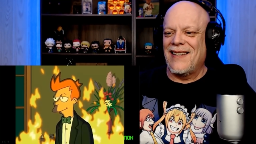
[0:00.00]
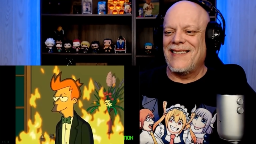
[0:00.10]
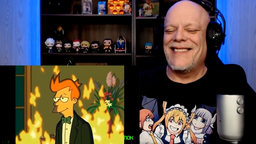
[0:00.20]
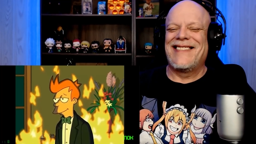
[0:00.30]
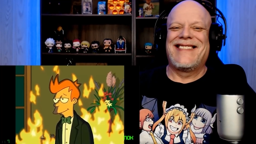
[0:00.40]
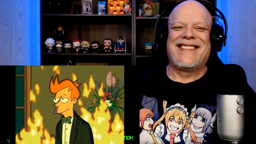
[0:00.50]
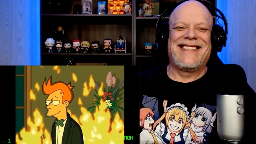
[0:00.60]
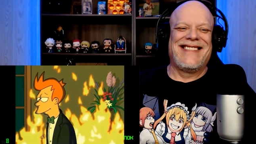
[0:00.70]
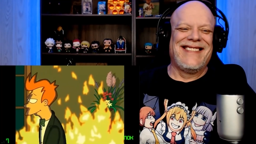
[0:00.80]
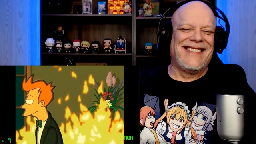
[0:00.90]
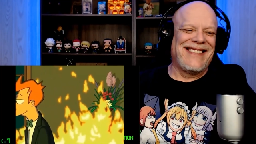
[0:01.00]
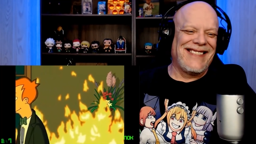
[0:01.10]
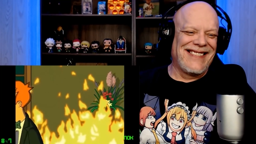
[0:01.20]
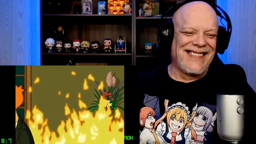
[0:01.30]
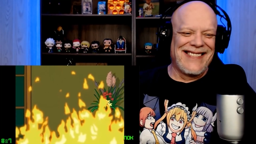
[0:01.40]

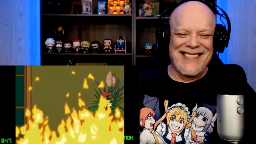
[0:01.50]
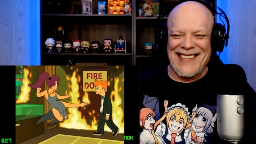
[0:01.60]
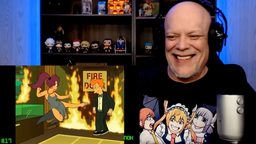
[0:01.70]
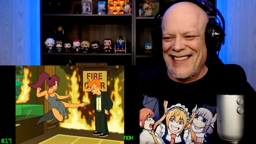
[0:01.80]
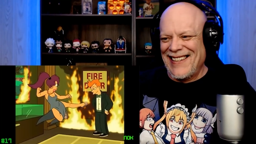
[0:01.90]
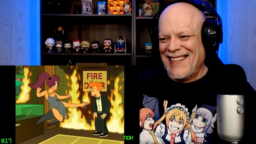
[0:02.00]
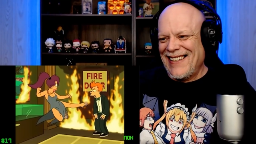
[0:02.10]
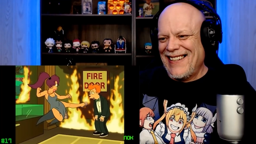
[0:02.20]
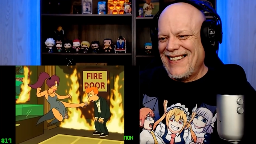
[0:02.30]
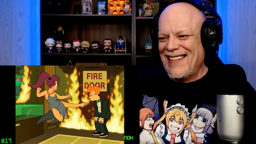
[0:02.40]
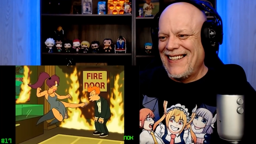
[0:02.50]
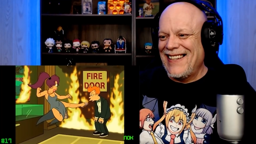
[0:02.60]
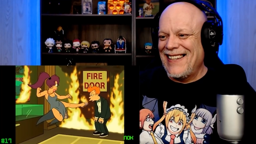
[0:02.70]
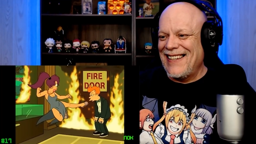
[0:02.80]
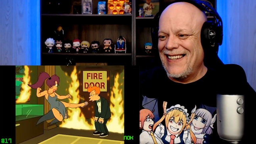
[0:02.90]

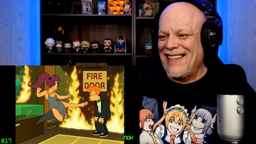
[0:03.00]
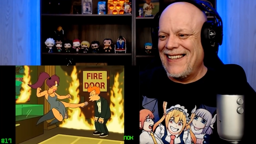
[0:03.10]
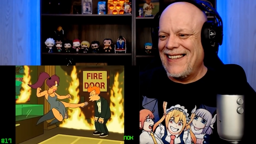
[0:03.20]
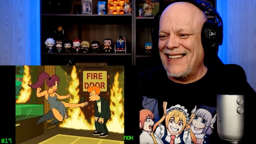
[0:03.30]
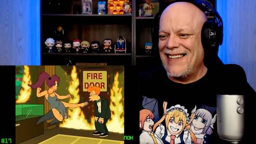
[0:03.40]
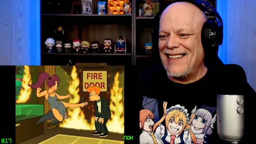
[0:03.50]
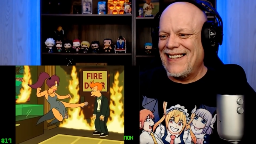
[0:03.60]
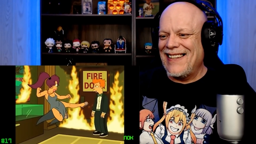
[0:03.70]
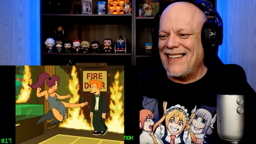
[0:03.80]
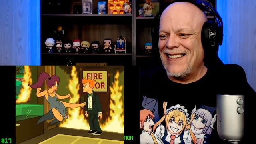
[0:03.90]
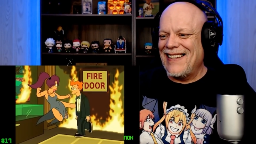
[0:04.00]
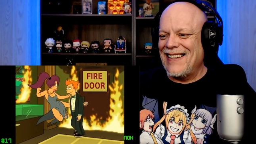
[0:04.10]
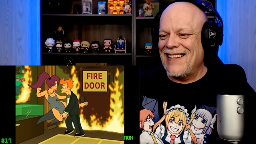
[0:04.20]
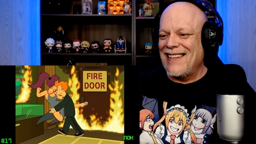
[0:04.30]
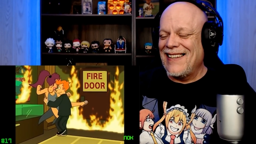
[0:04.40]

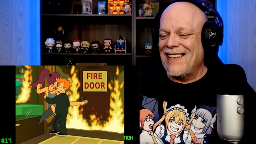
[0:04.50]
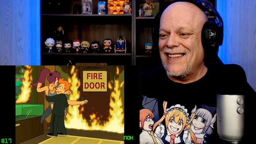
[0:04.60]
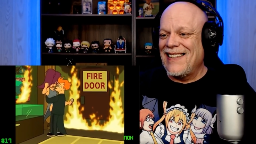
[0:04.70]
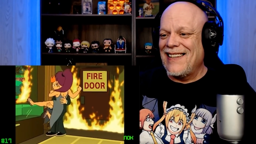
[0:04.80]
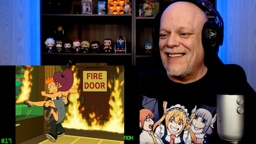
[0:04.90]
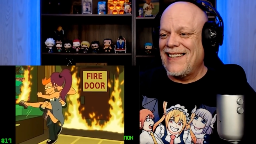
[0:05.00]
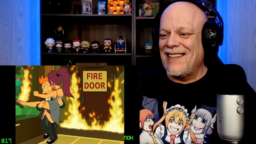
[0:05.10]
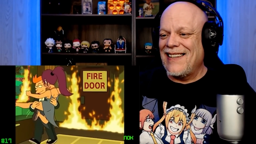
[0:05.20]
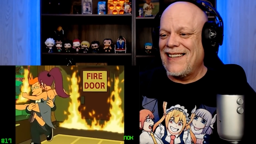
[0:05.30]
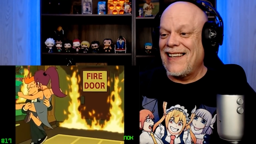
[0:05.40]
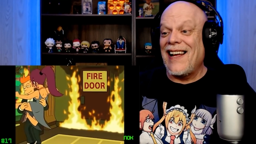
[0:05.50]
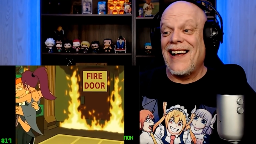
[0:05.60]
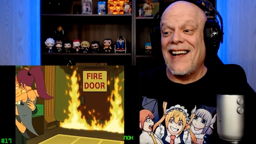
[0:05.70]
[no speech]